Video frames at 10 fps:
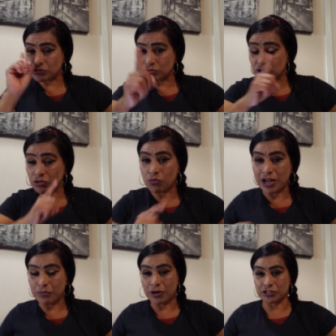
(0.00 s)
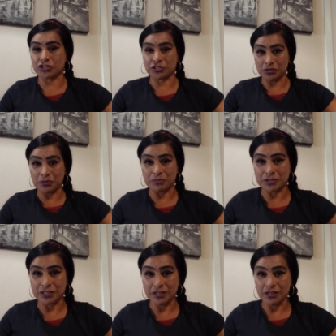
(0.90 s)
Those are the whitewashed
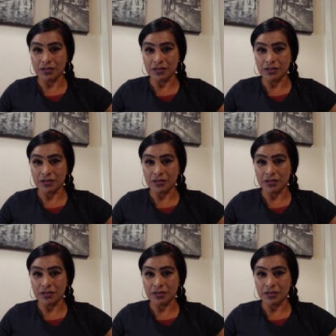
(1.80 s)
tombs.